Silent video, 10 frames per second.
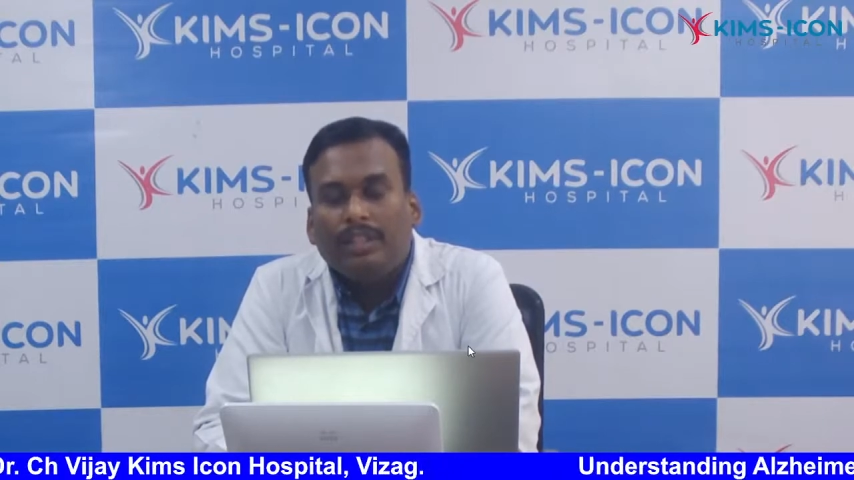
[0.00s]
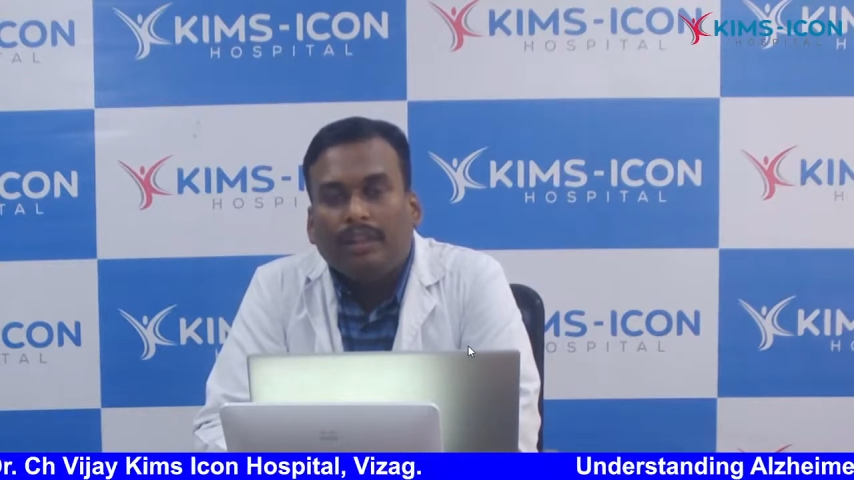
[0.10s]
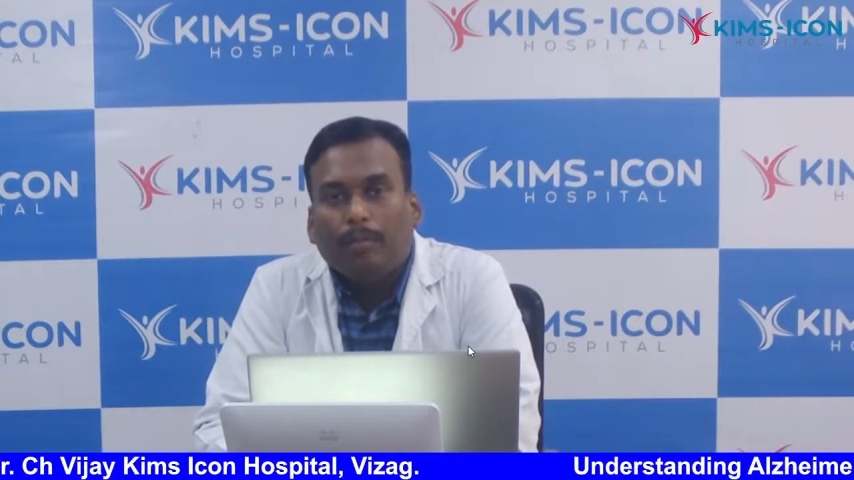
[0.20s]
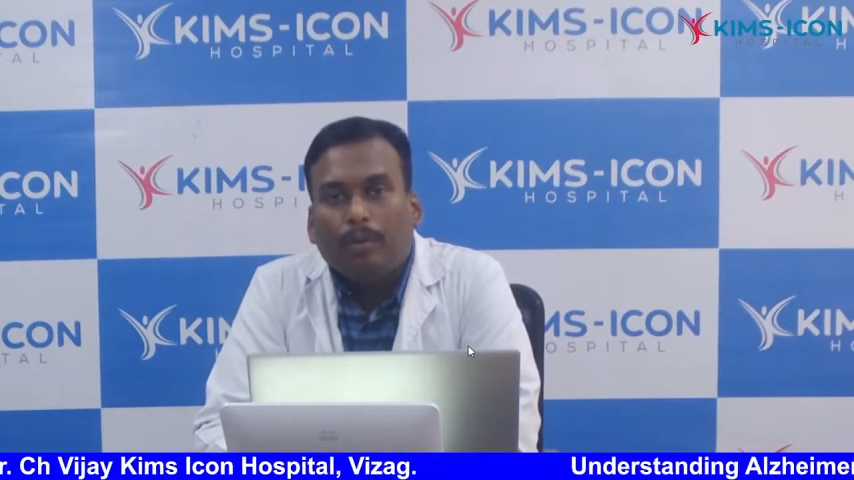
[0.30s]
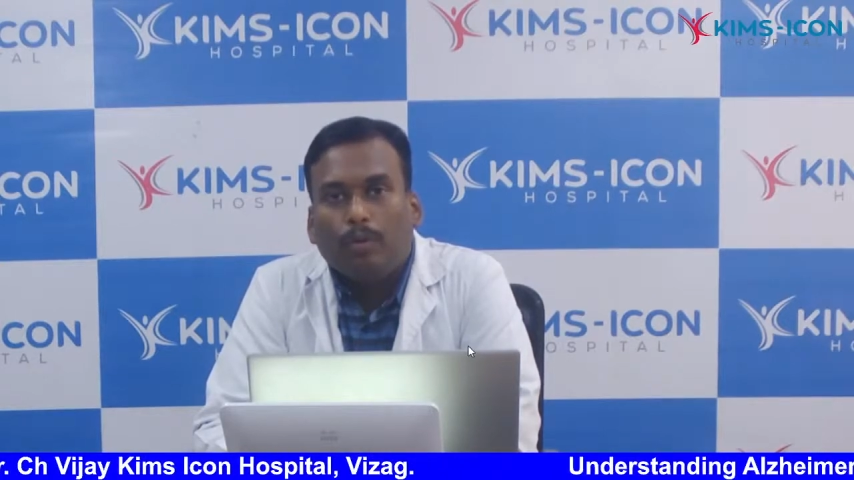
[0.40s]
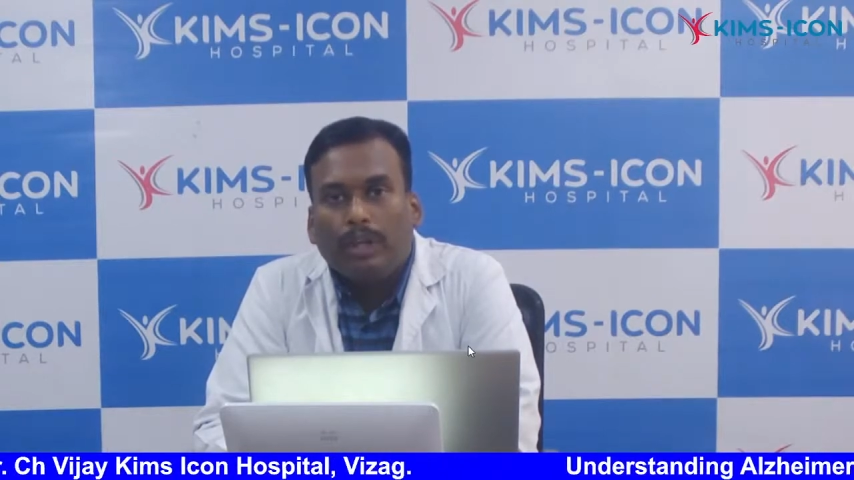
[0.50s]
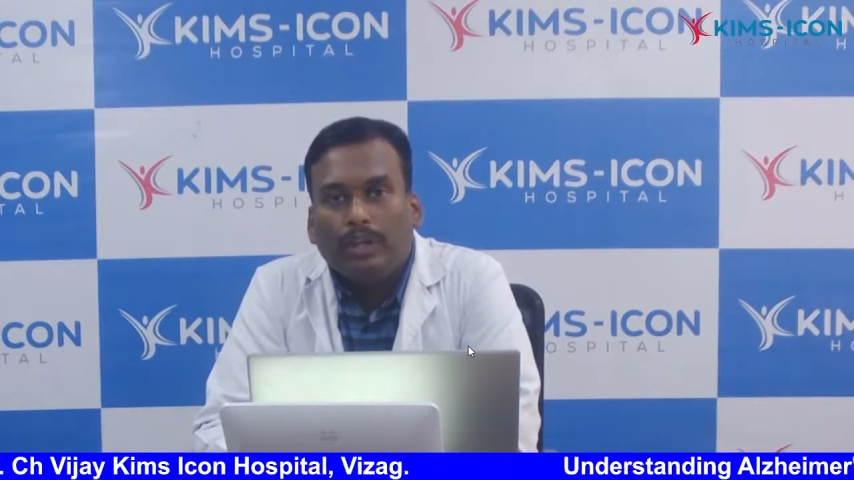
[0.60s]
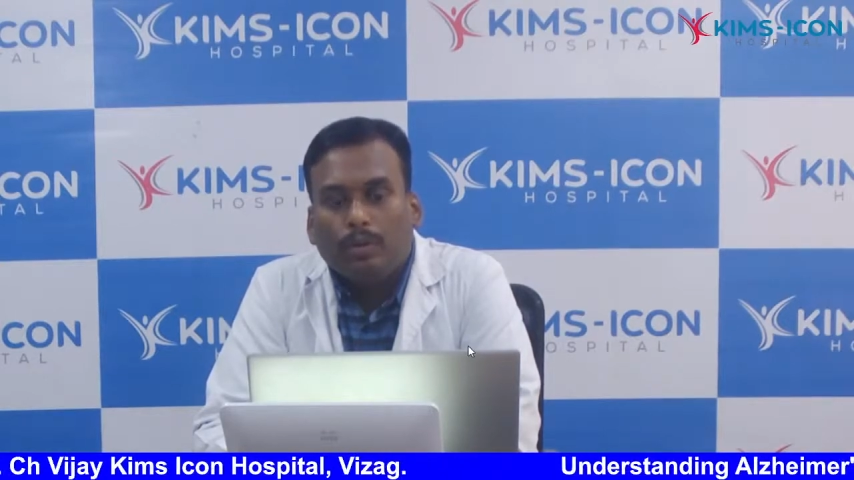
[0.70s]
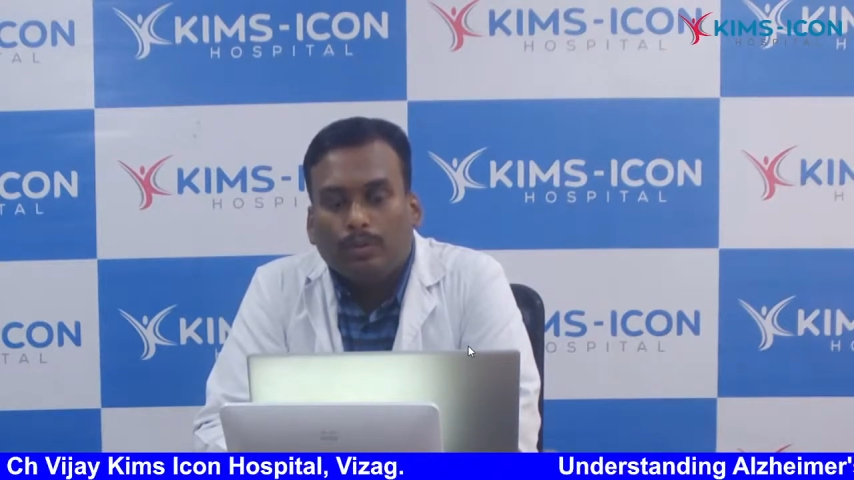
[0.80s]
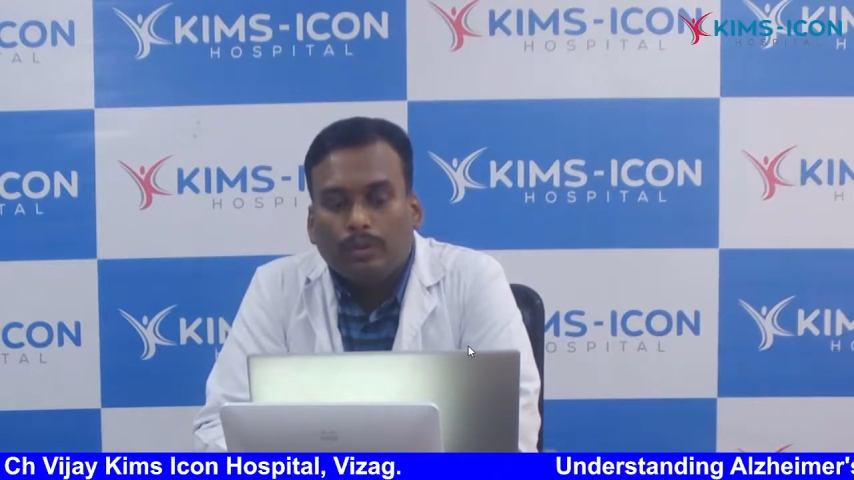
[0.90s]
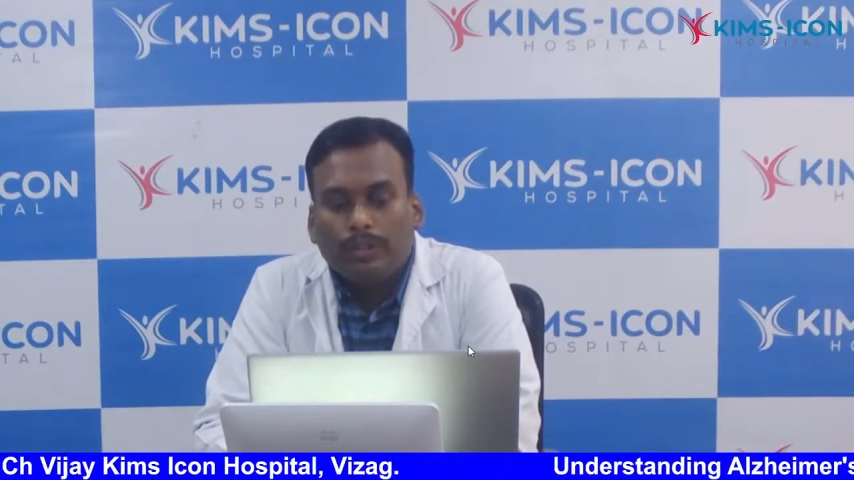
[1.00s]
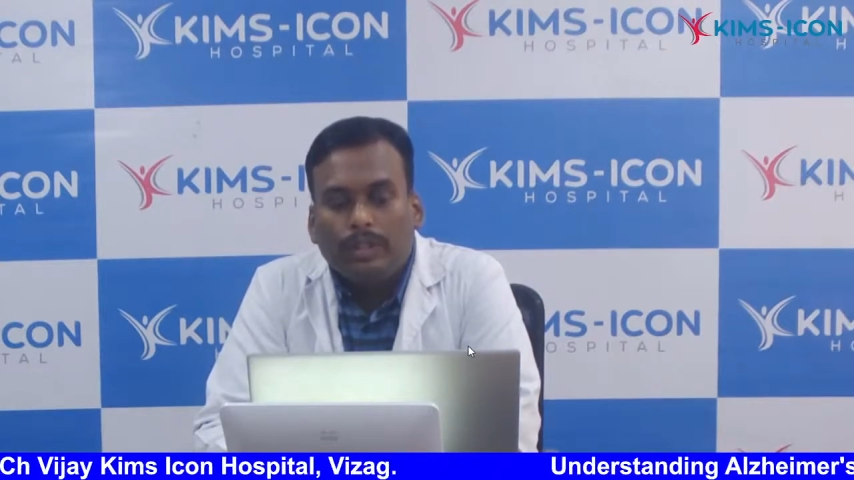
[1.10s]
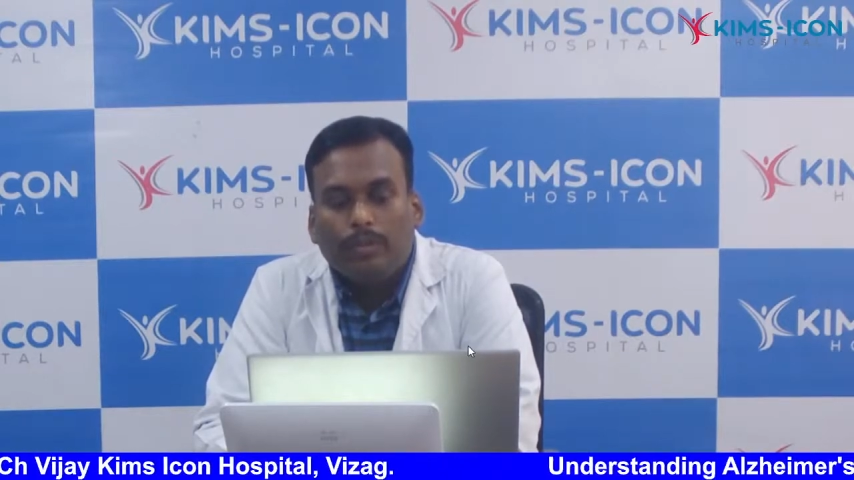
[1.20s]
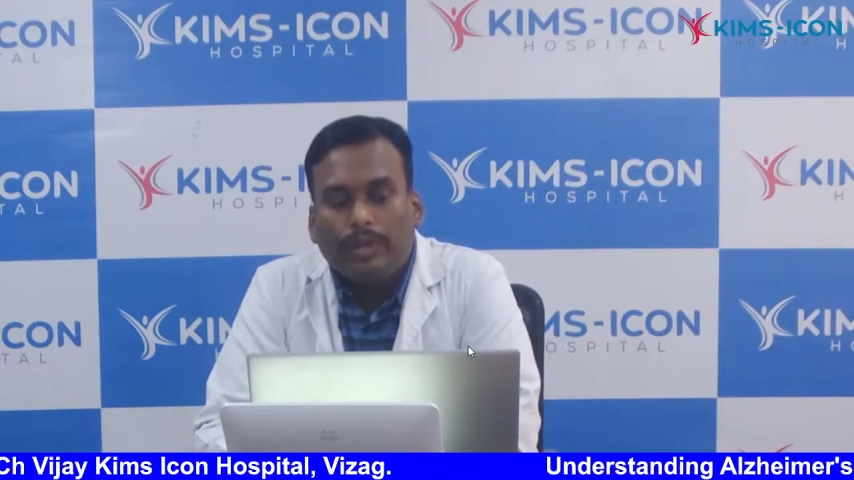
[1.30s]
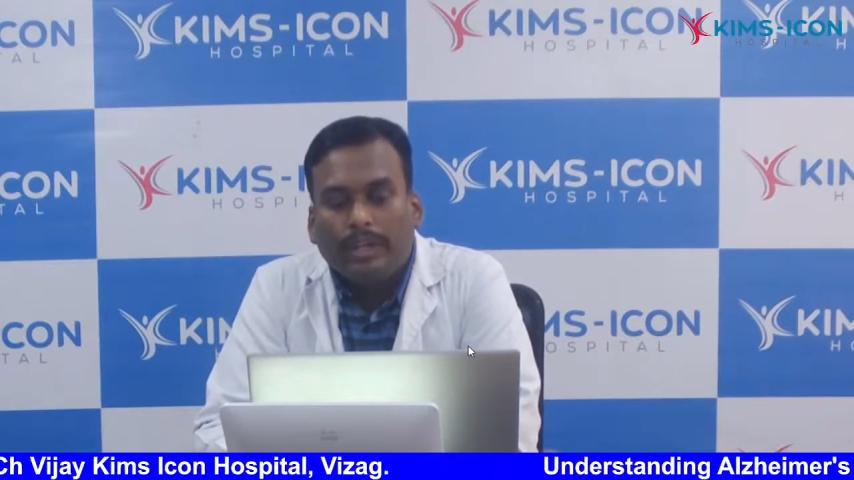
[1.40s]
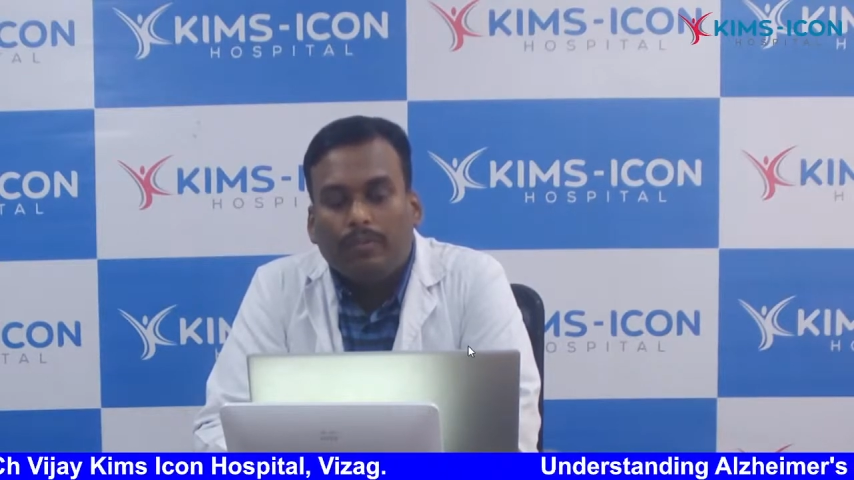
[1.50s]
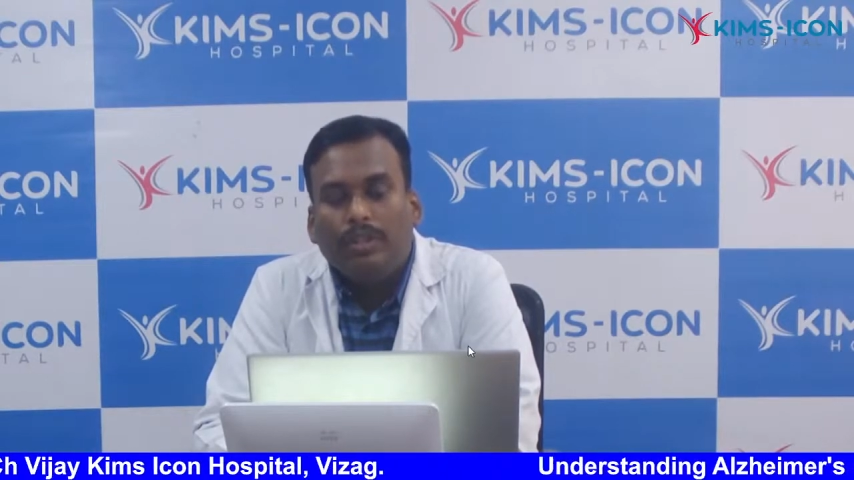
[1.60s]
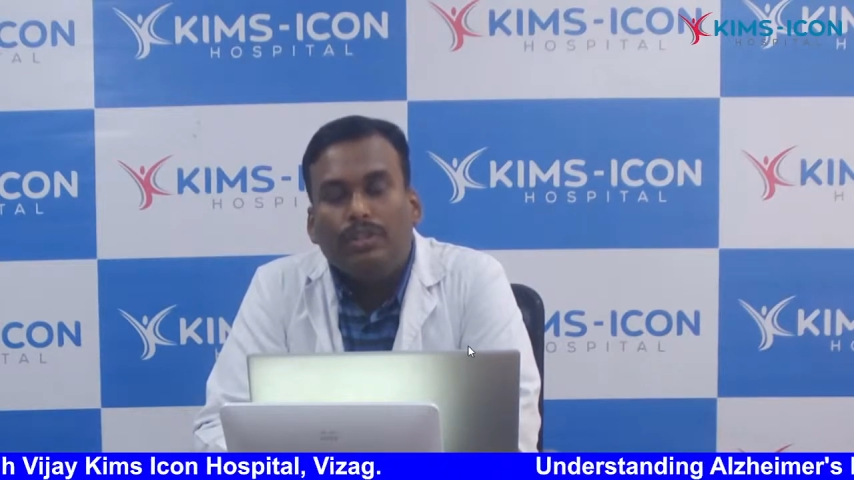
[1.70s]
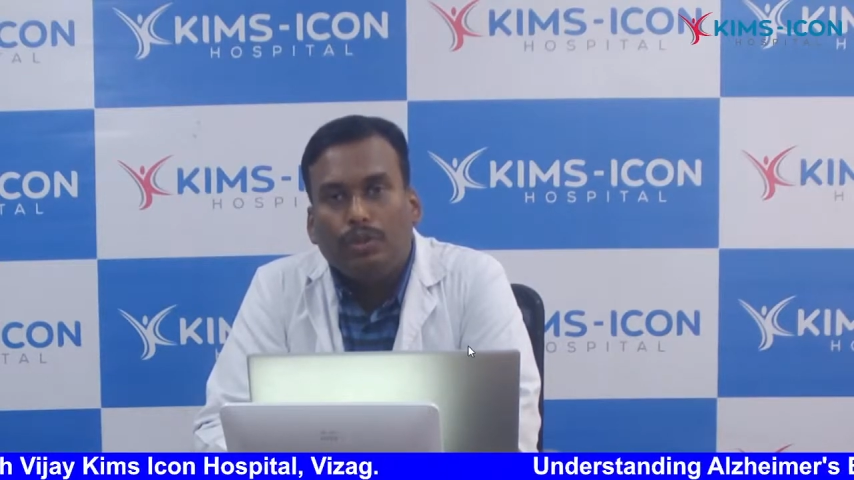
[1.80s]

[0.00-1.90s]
is approved in 2021